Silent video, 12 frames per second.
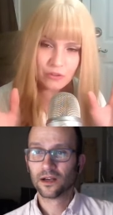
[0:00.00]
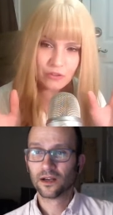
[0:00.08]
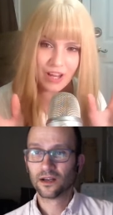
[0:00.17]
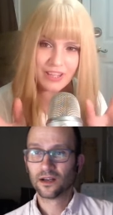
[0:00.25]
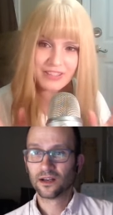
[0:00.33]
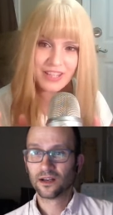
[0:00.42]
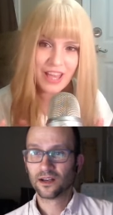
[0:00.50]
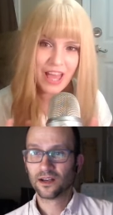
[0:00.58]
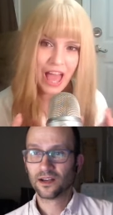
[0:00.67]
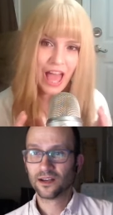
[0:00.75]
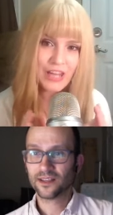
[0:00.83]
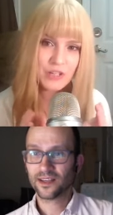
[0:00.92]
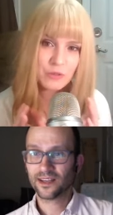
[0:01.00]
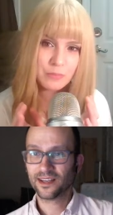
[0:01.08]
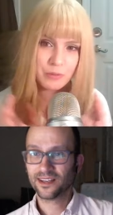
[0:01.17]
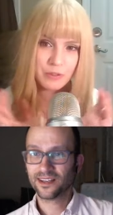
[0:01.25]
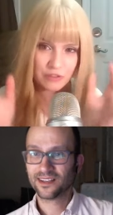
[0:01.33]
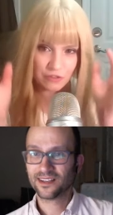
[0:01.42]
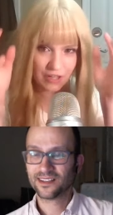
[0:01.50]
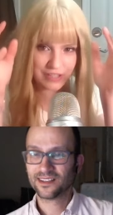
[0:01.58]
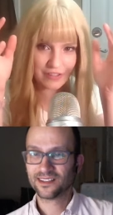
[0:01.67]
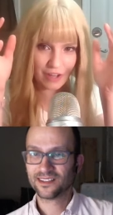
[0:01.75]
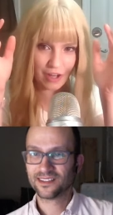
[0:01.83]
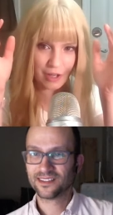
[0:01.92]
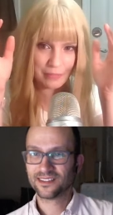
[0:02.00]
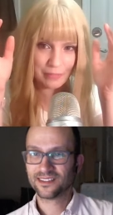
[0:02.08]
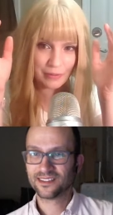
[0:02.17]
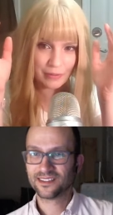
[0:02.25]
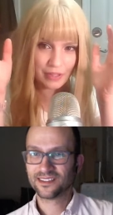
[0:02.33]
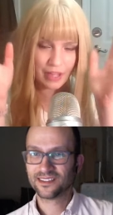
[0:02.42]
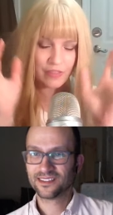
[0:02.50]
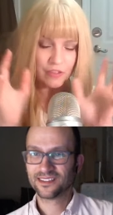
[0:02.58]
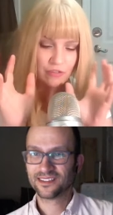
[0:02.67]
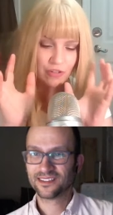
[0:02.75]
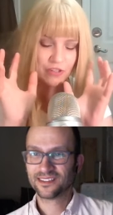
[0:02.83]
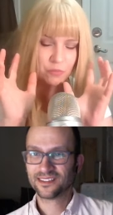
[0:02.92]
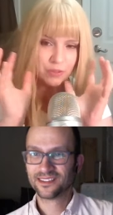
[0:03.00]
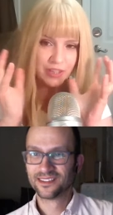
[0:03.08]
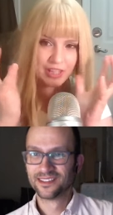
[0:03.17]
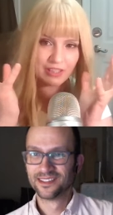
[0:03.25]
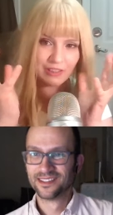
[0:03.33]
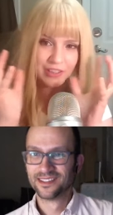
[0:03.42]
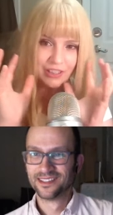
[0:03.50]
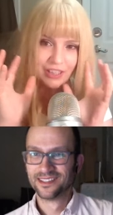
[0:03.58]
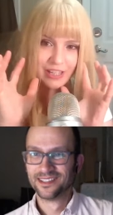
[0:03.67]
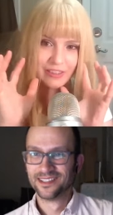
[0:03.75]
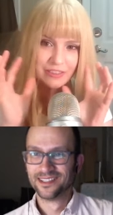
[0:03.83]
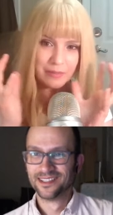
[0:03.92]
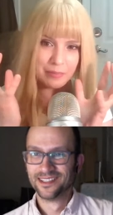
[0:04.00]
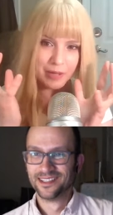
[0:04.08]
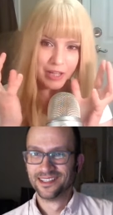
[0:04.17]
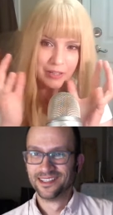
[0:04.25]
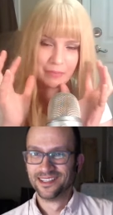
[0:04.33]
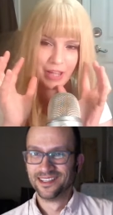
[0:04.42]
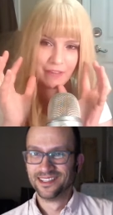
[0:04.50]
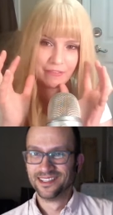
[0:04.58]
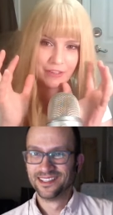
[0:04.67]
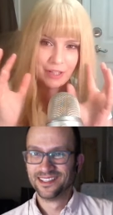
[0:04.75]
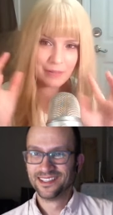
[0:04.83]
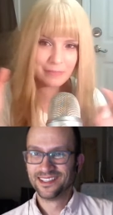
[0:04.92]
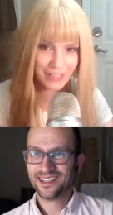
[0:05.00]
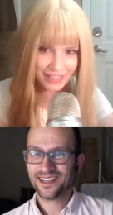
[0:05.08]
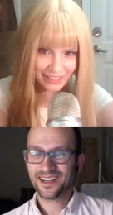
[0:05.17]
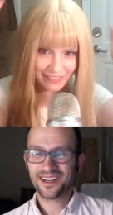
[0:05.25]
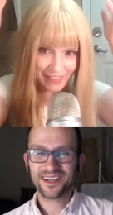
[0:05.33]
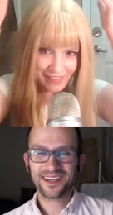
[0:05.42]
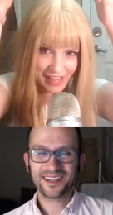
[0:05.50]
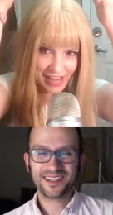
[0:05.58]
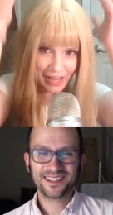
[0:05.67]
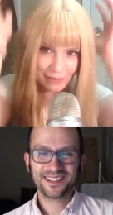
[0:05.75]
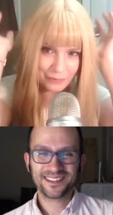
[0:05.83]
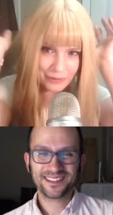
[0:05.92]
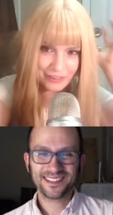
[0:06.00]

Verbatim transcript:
Speaker 1: dress, and you would yeah. put the dress up, and the dress would then look like the bottom half of the cupcake, and then the oh. hat would